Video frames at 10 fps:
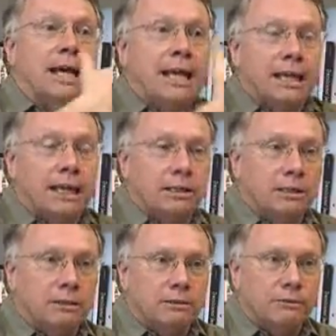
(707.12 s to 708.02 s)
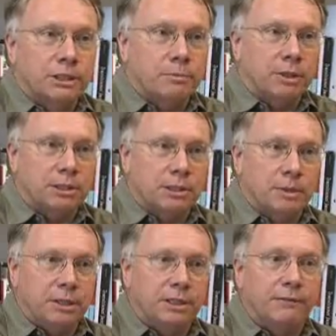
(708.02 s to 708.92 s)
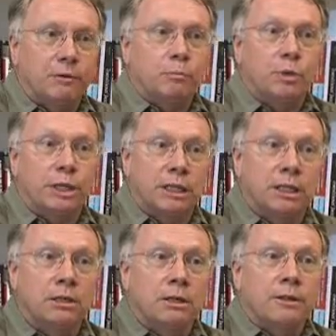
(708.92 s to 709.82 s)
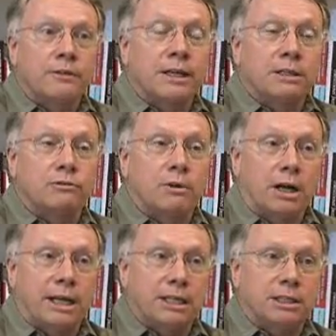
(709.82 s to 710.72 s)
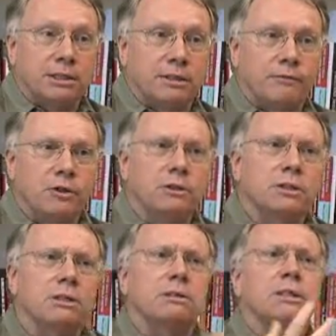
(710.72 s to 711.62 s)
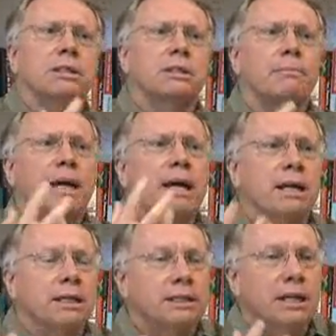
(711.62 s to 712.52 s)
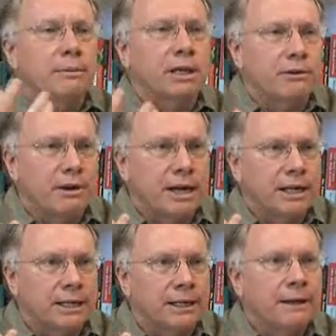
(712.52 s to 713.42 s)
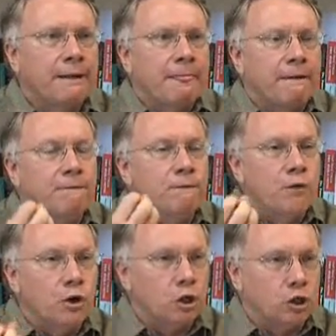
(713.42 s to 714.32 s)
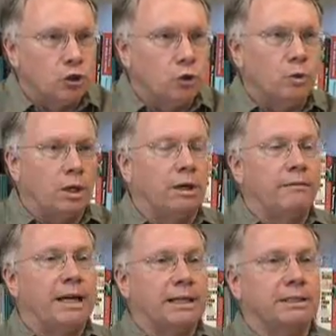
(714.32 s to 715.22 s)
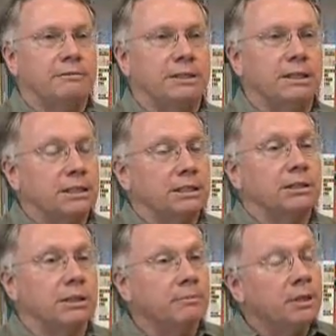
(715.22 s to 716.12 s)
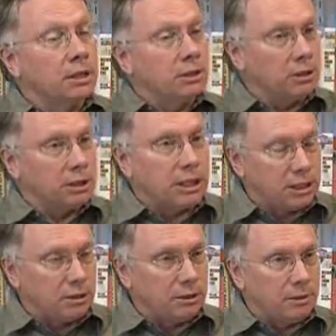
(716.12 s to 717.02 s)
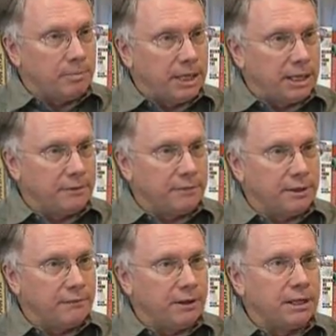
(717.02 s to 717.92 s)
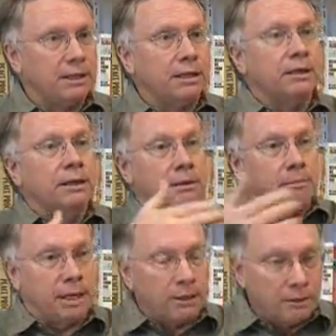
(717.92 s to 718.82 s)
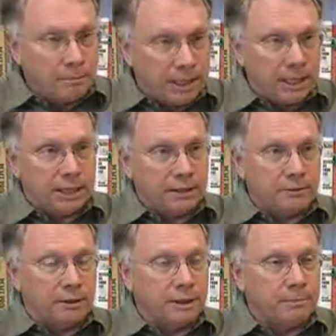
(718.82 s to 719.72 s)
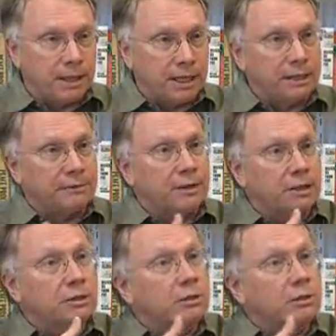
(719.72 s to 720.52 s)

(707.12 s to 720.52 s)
taking responsibility for putting things right into the future. It's about a democratic virtue of active citizenship, not just on the part of the offender, but on the part of those